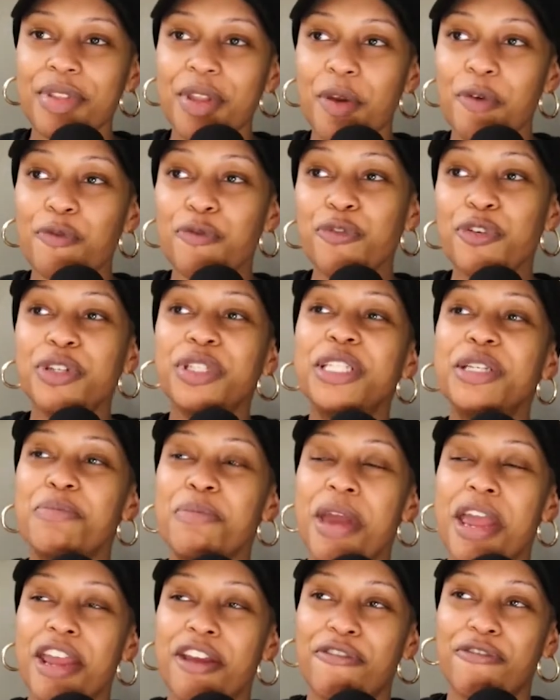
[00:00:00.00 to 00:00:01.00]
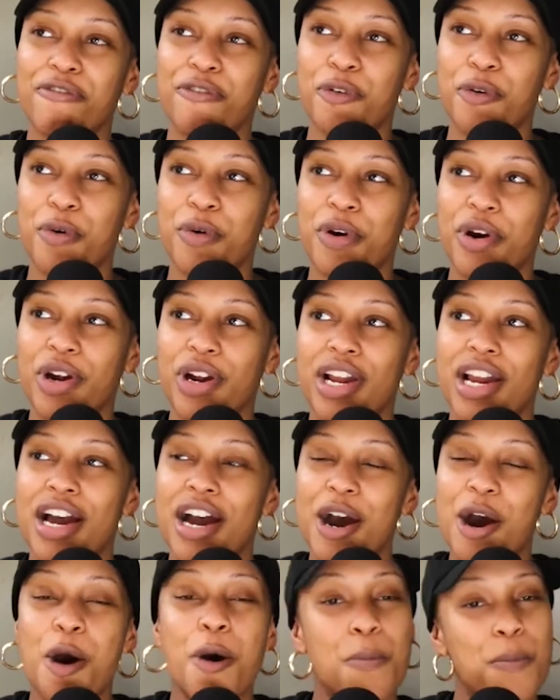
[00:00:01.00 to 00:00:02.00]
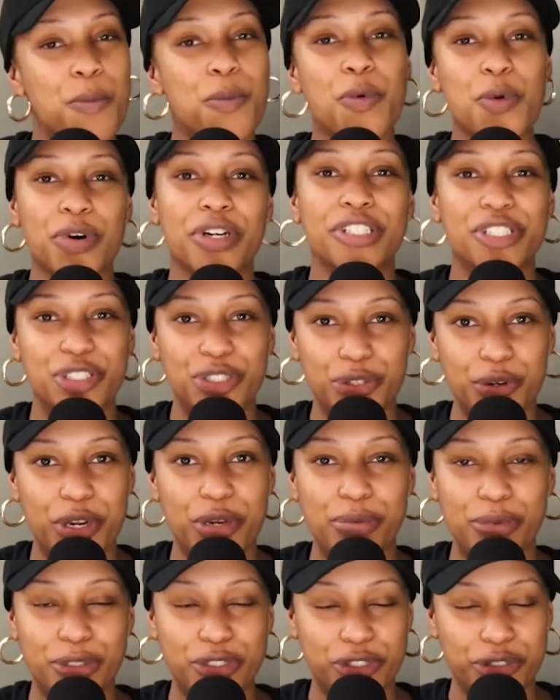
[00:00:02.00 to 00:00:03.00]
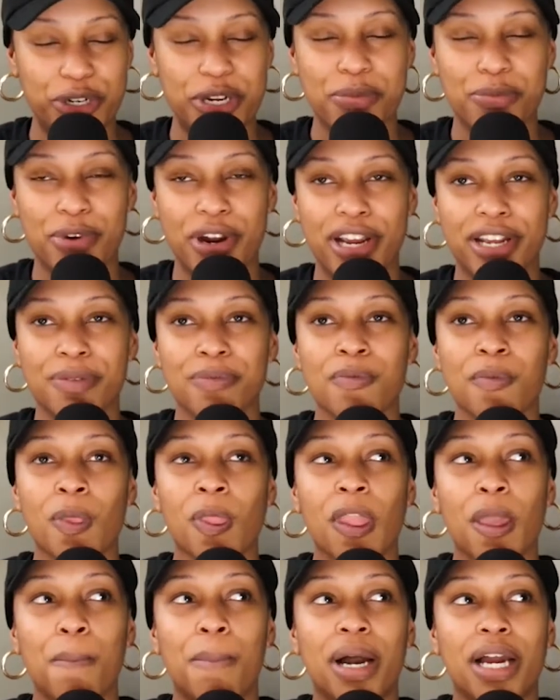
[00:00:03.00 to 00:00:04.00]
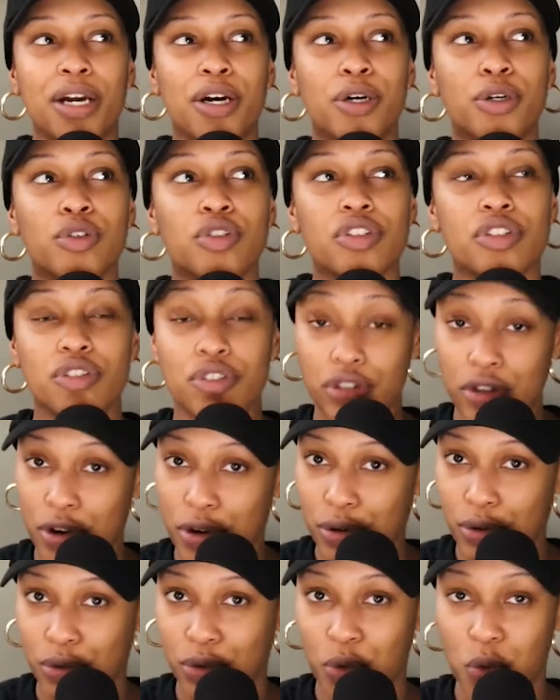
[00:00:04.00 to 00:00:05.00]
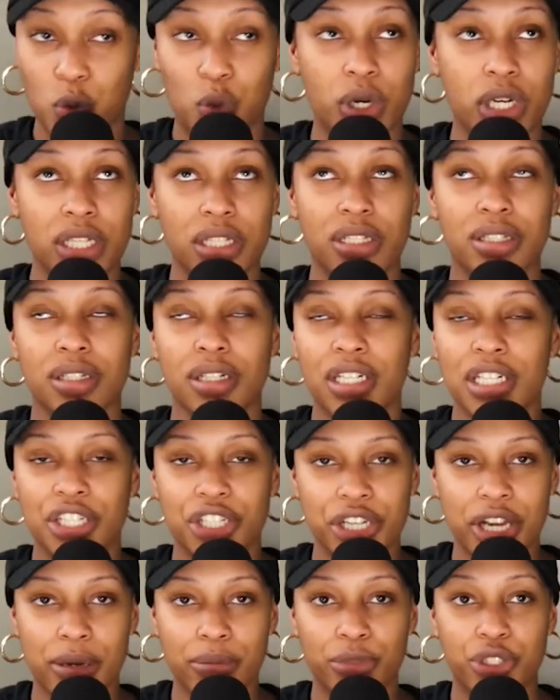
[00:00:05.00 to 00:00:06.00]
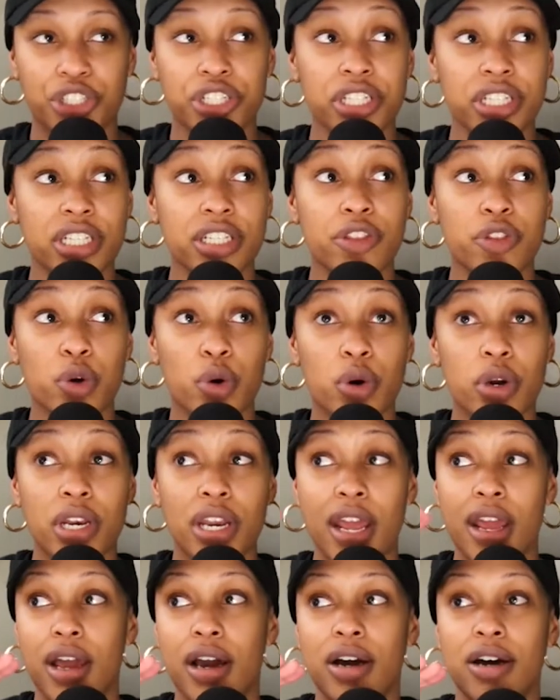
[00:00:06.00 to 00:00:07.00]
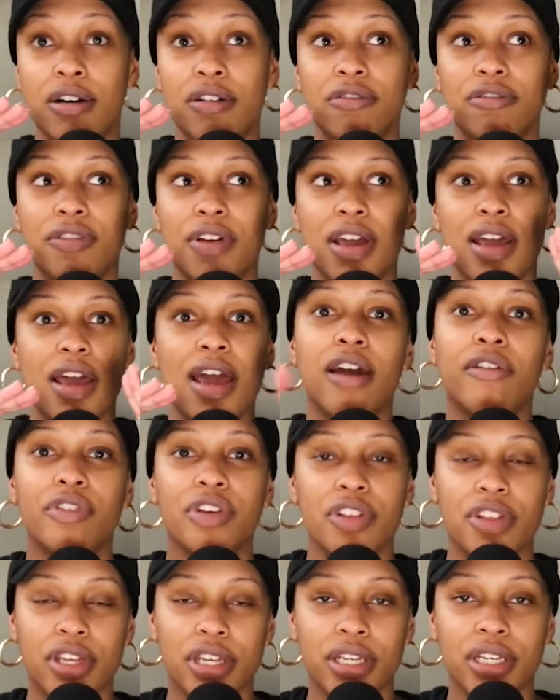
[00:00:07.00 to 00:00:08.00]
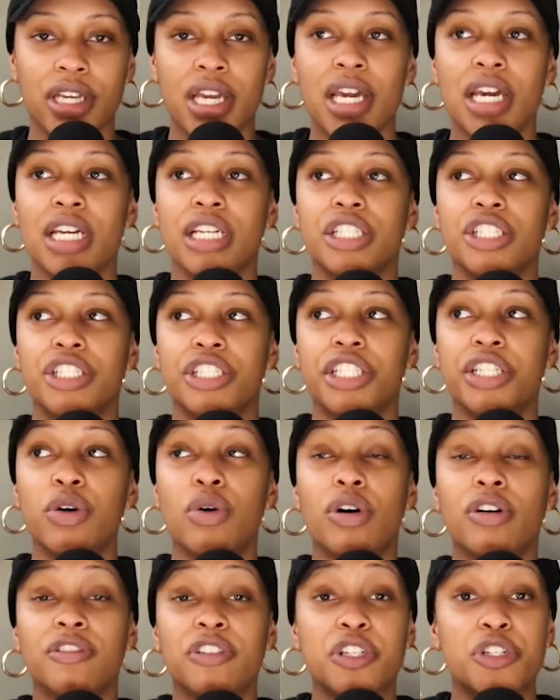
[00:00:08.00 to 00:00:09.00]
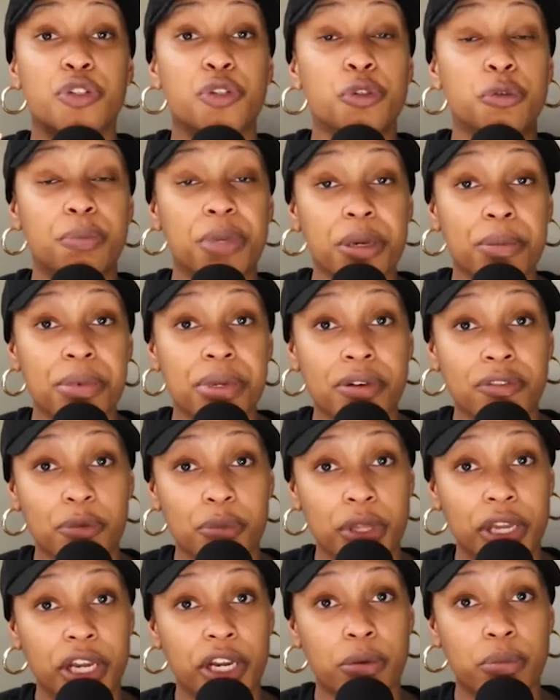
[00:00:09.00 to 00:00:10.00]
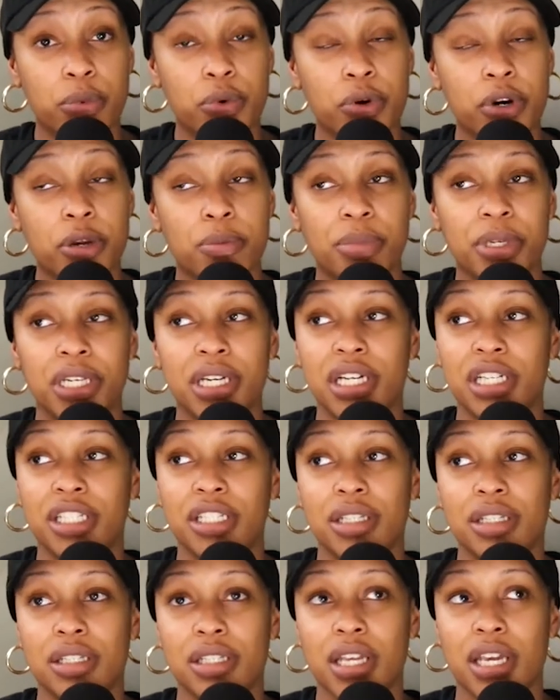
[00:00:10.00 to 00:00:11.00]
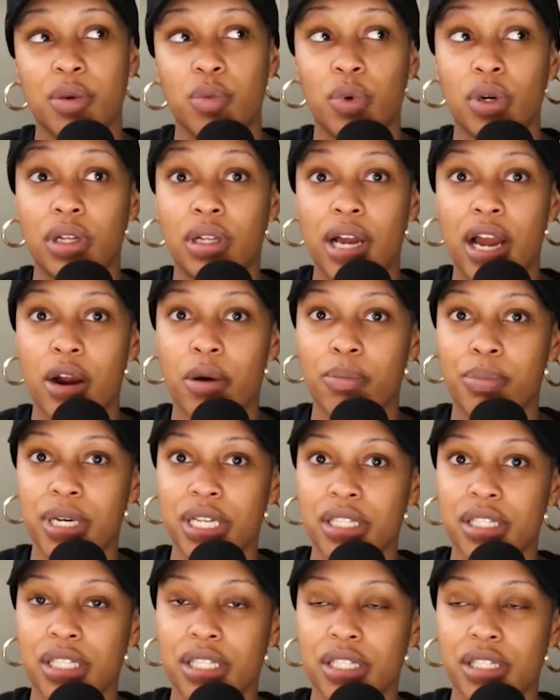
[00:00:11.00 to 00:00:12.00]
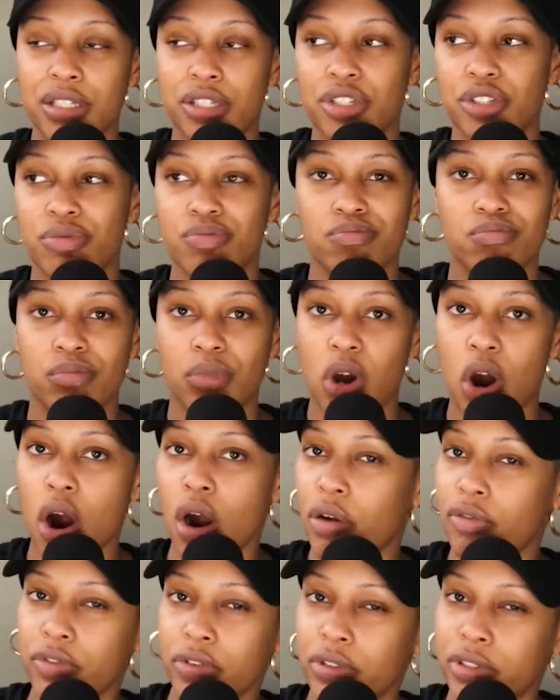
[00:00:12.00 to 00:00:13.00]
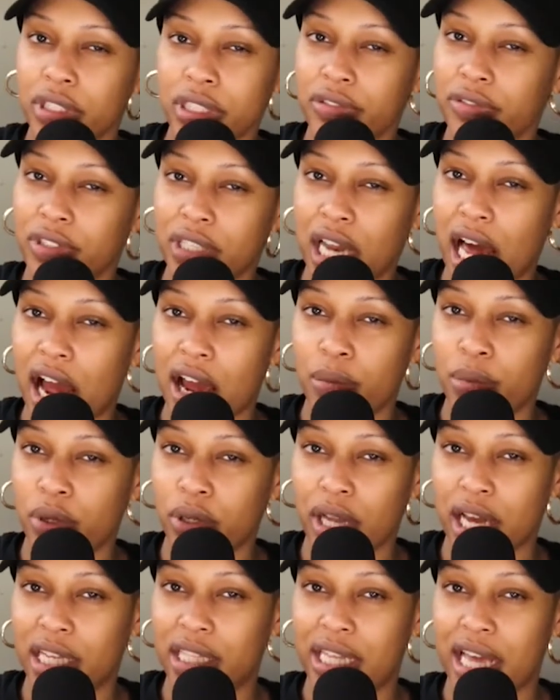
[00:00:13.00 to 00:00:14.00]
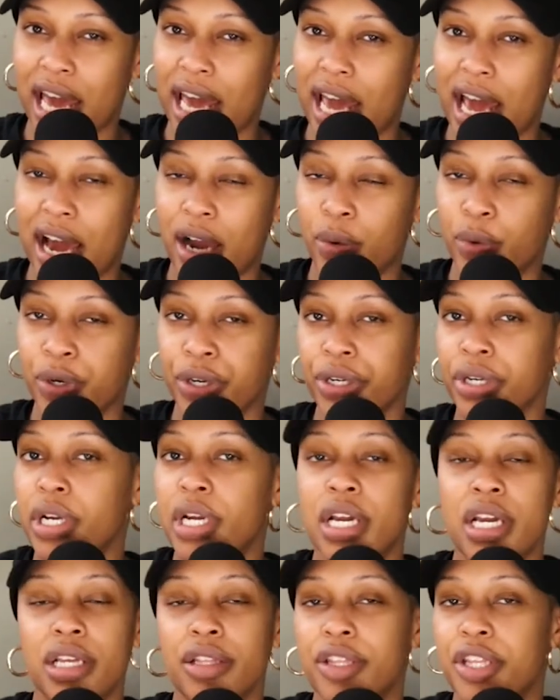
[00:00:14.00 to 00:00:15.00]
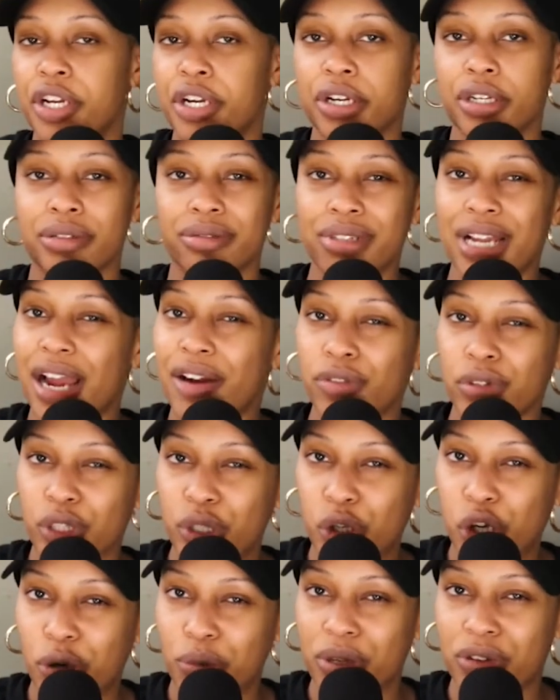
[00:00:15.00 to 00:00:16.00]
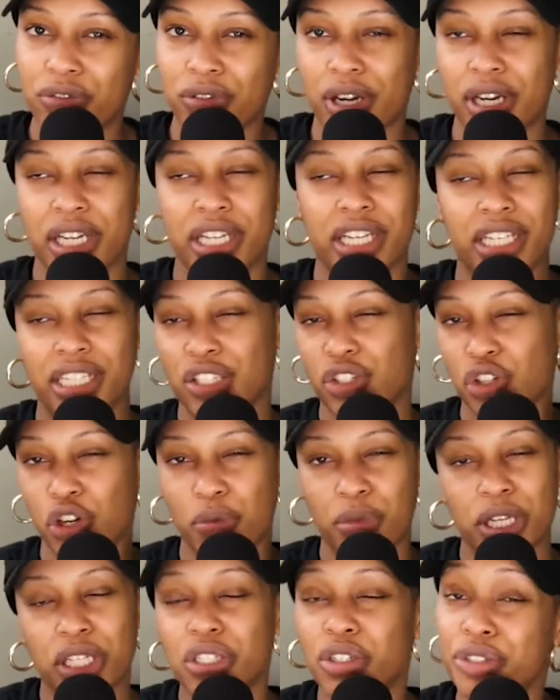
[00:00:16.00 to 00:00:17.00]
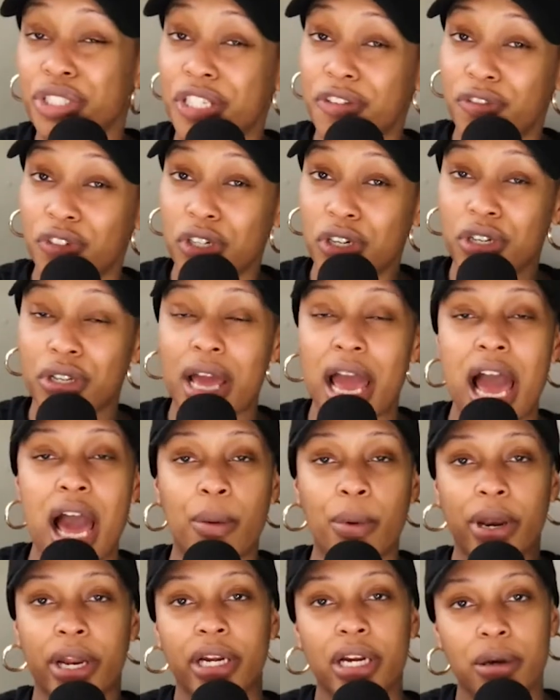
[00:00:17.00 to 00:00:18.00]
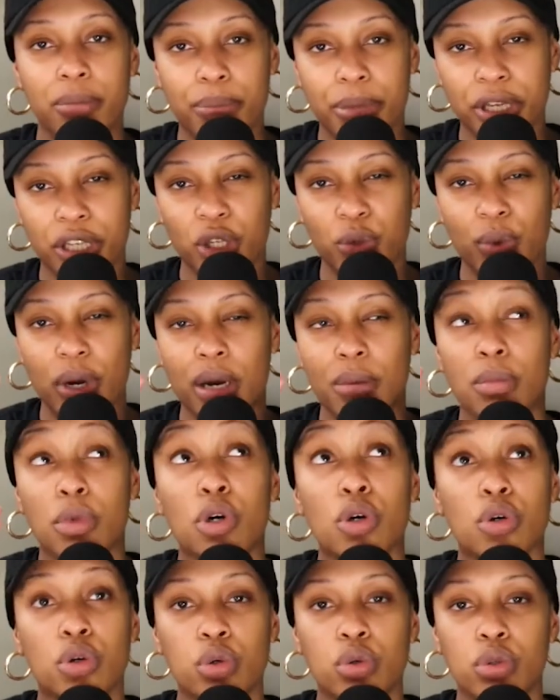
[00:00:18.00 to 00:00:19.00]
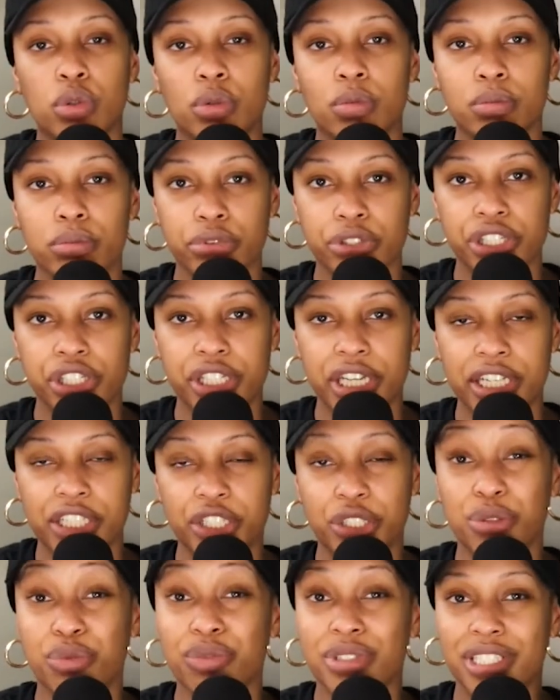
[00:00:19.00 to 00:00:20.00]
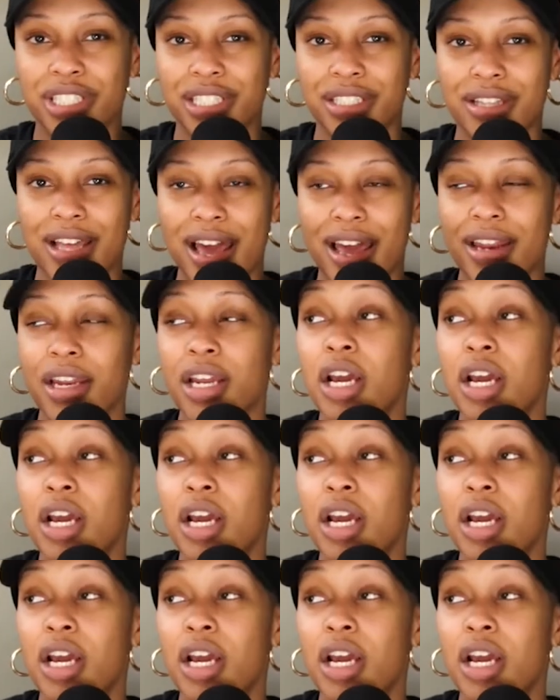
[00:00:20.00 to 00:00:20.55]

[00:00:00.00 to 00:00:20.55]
really made for a more enjoyable trip, right? My host, Tone, was a gem. She thought of everything. She offered to pick me up from the airport because she said, well, our buses aren't really reliable at that hour. They're not really going to be running and it's going to be a little difficult. How about I come pick you up? Cool. Appreciate you. Did that.